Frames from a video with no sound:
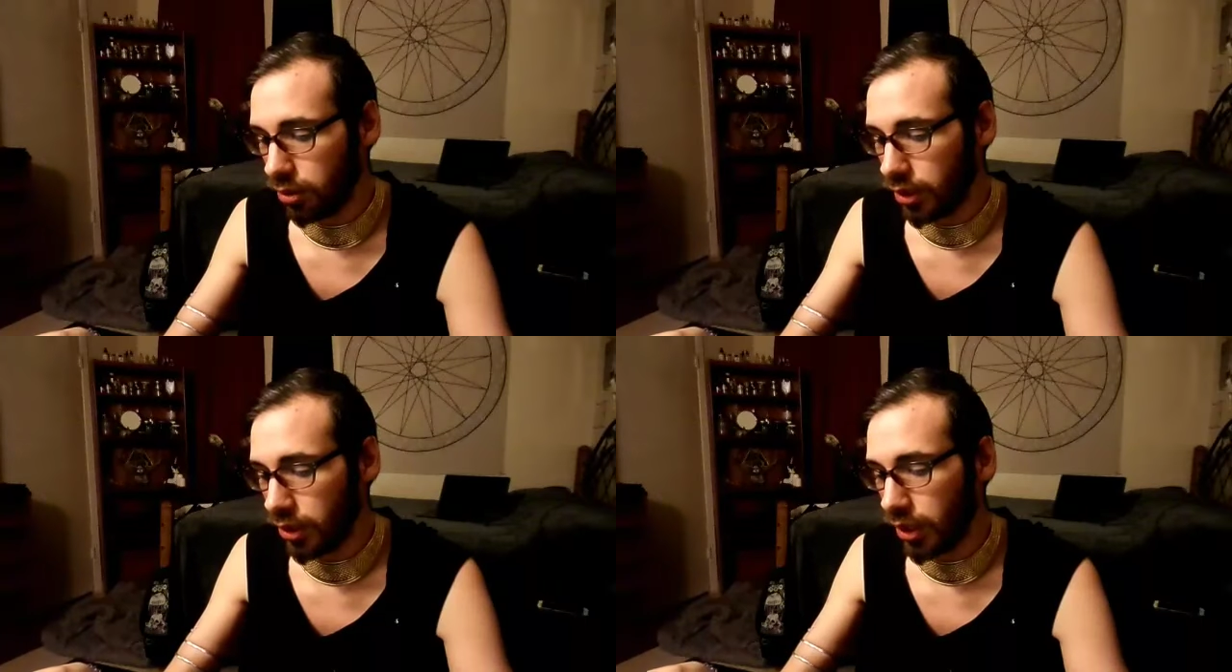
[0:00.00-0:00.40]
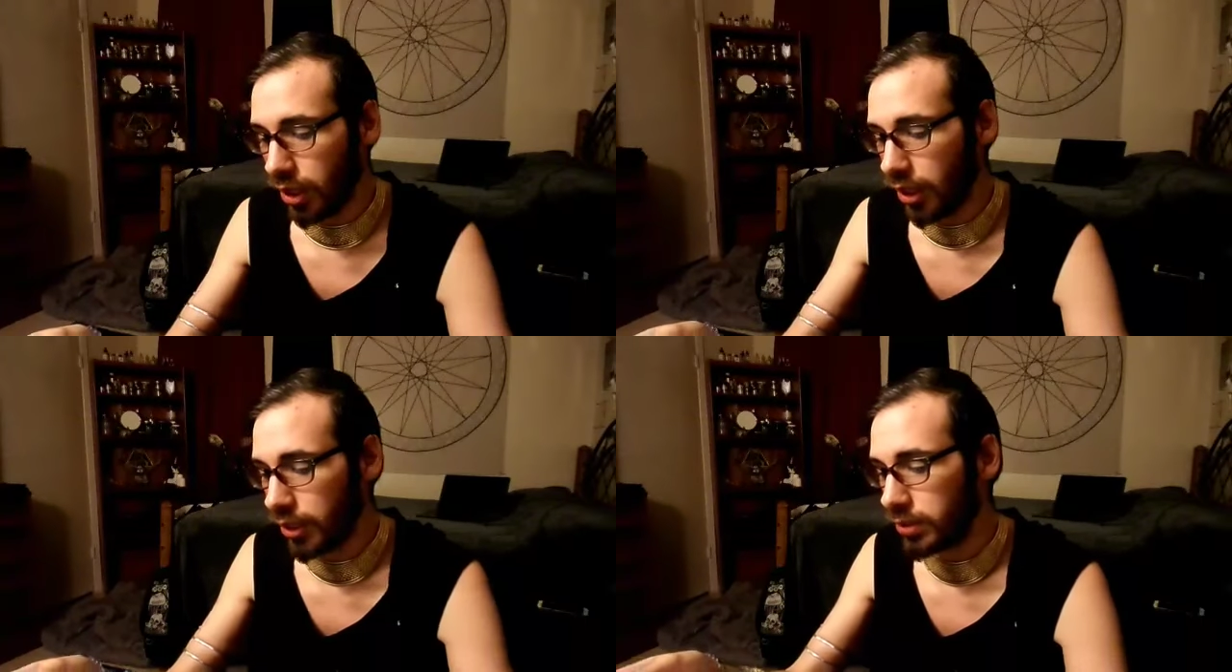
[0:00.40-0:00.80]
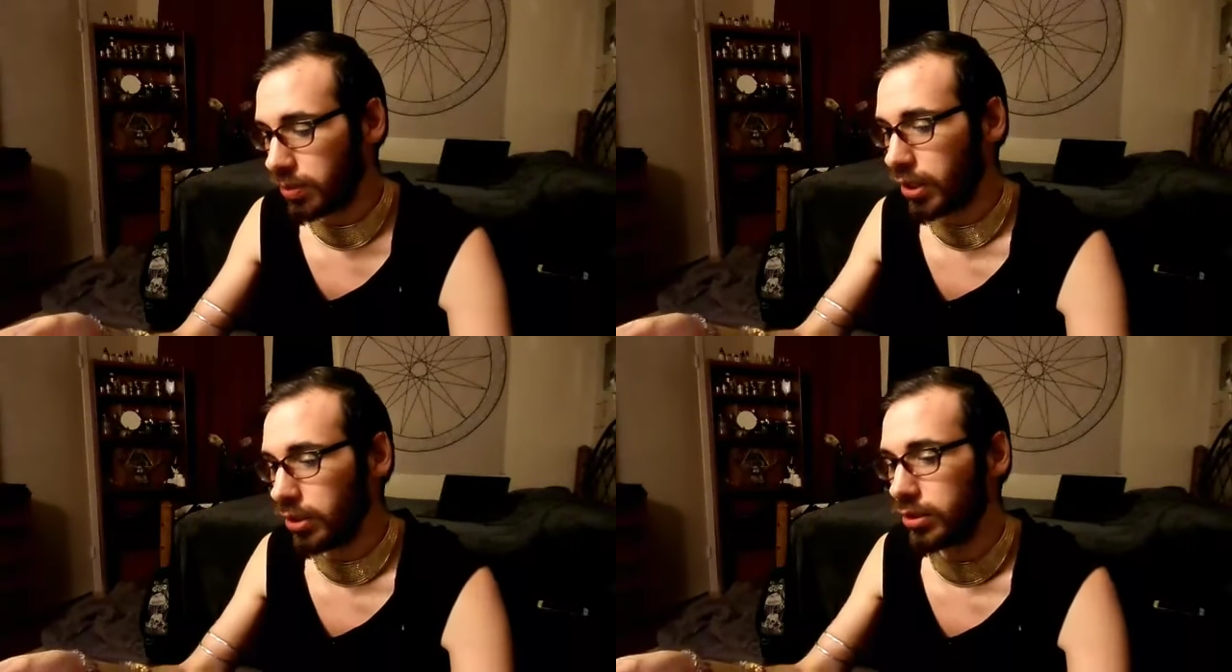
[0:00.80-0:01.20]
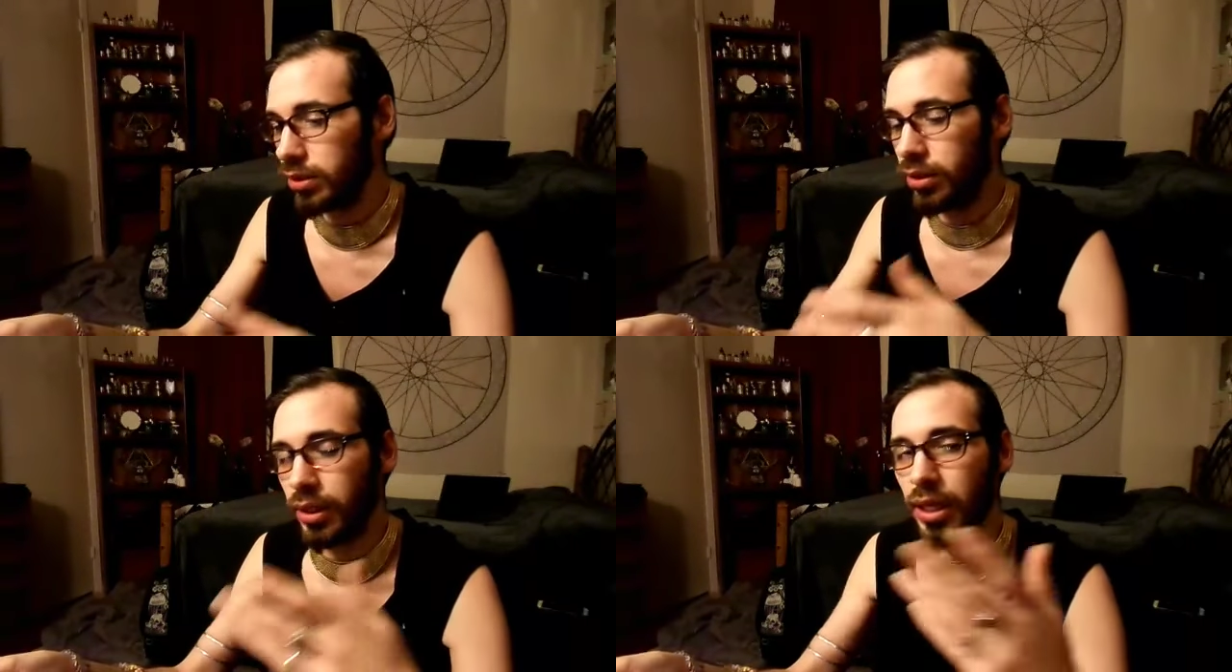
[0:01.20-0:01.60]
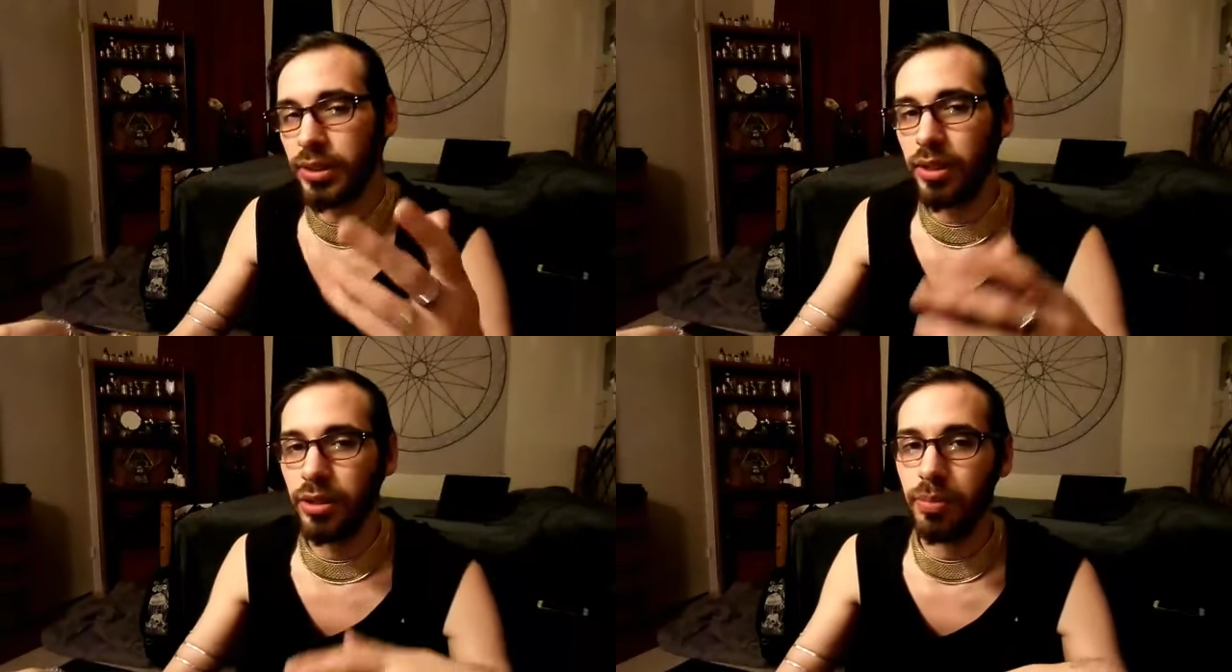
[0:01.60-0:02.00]
in that aspect, like I
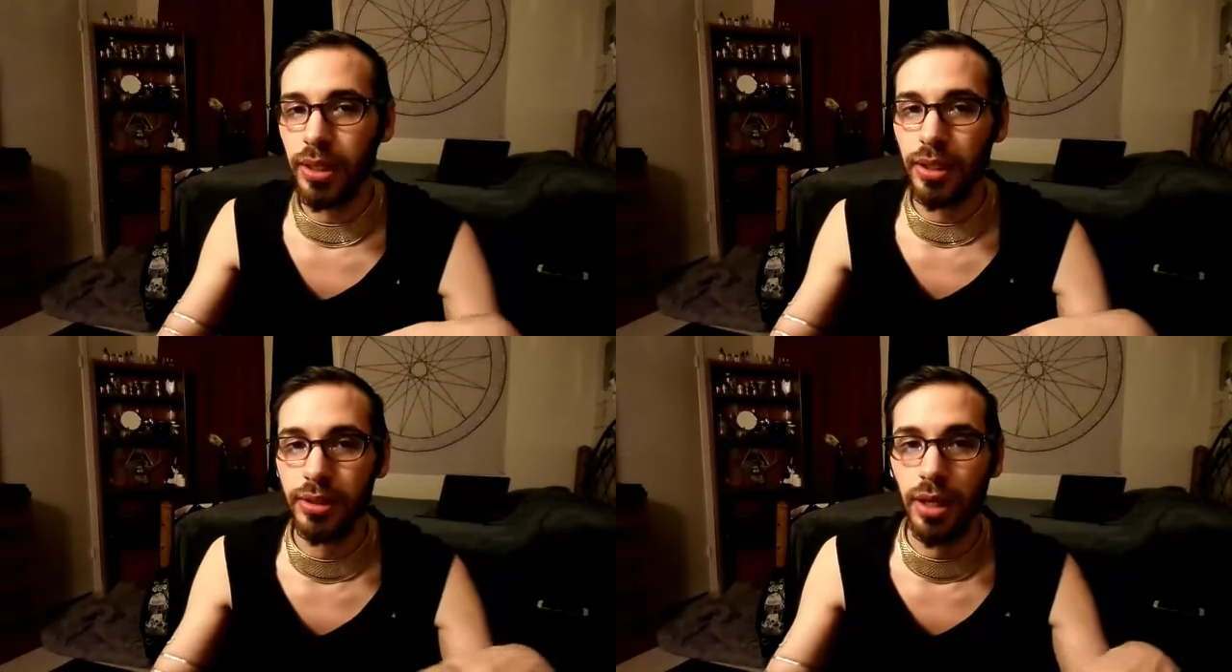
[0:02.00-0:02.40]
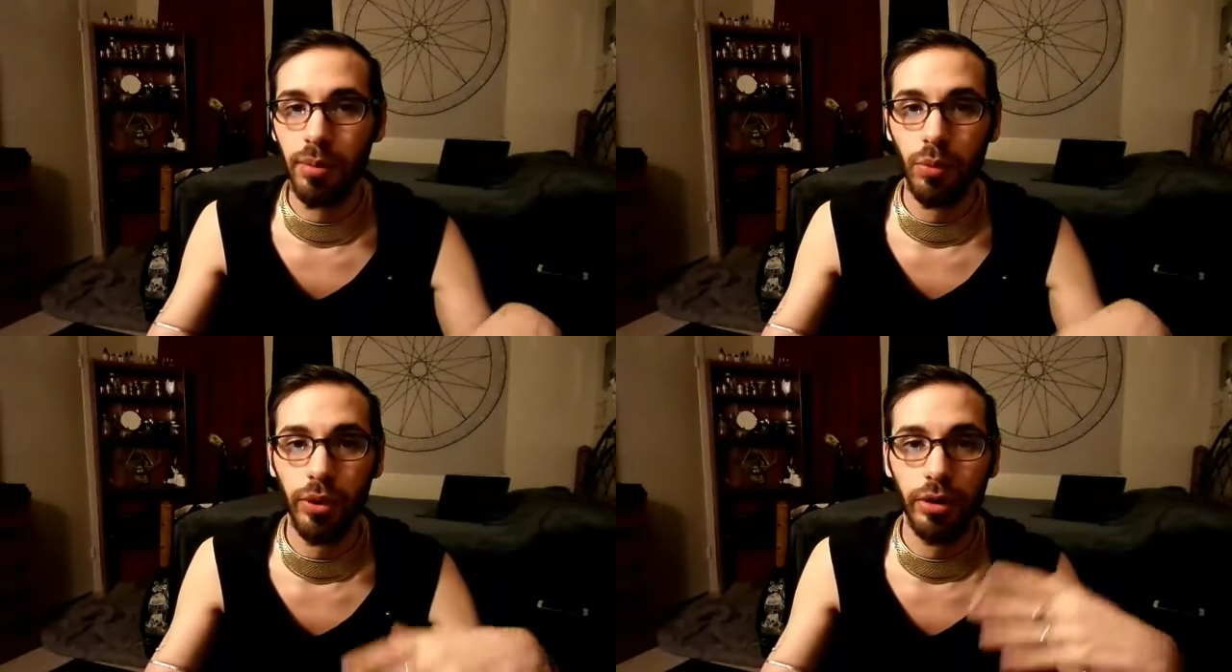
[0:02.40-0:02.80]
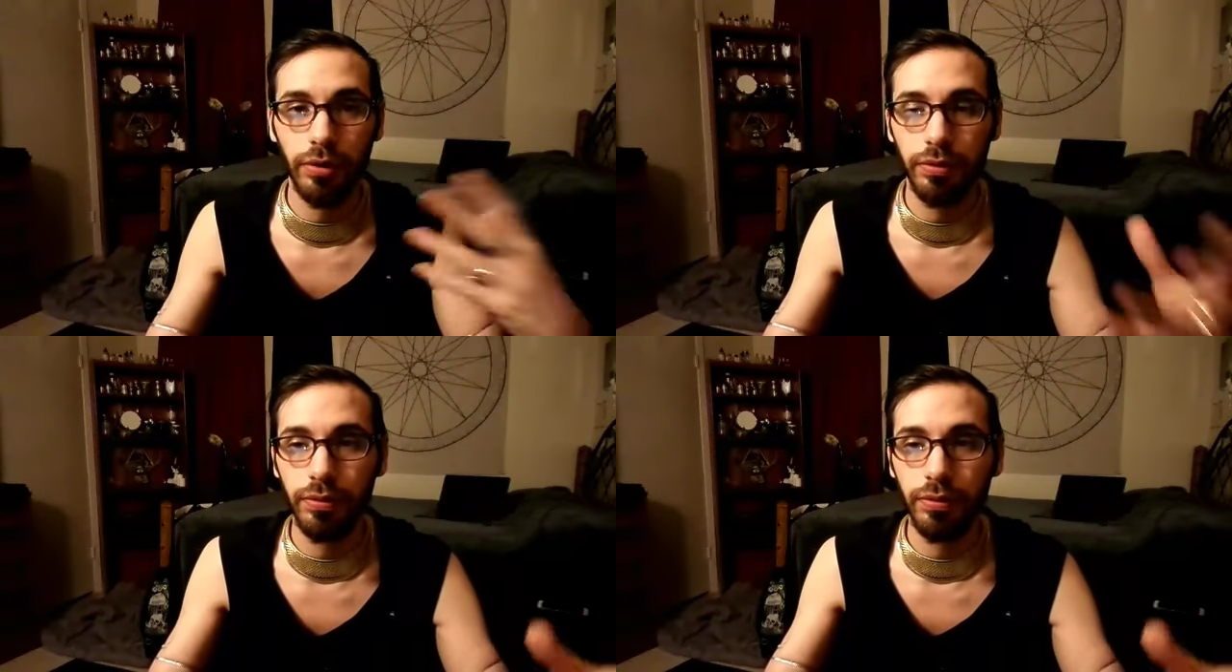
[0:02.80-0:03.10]
said, you're making time work.